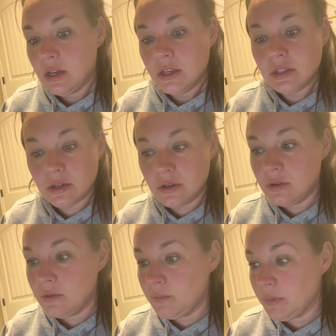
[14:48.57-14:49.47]

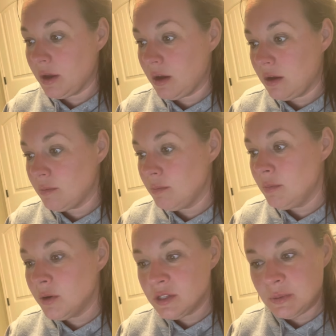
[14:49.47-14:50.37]
So uh,
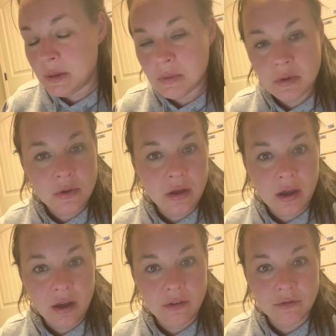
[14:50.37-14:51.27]
most people
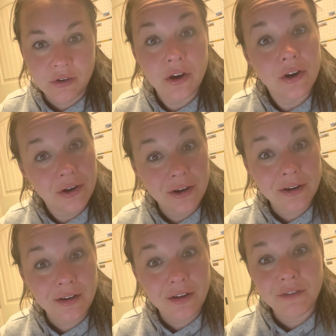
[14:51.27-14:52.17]
have
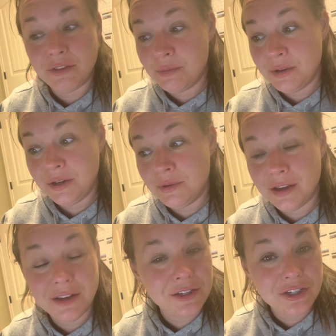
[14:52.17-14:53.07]
heard of the
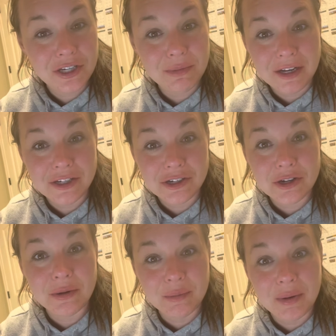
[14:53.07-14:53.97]
Minuet in G
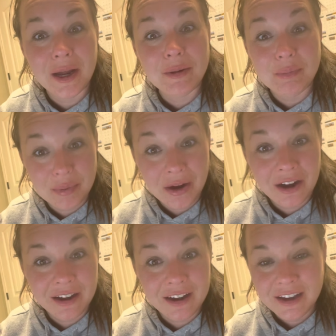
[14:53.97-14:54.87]
major by
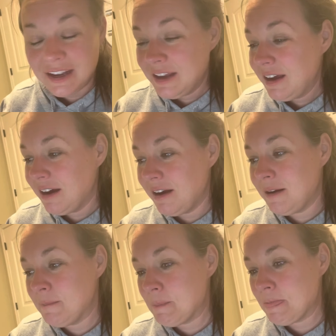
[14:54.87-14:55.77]
Bach
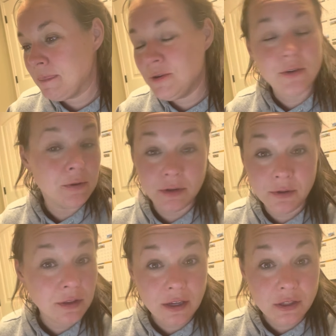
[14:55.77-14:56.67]
um, you don't know
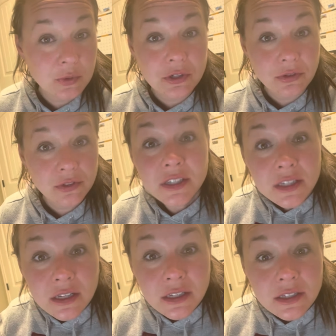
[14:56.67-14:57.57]
that that's what you're
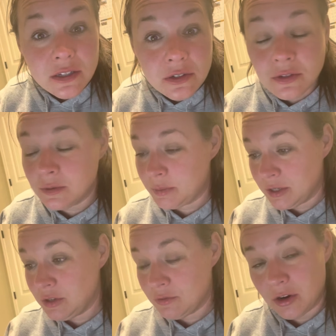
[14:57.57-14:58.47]
listening to, but
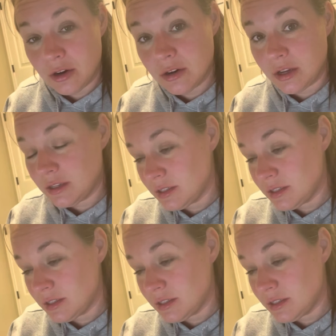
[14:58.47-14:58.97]
you've heard it.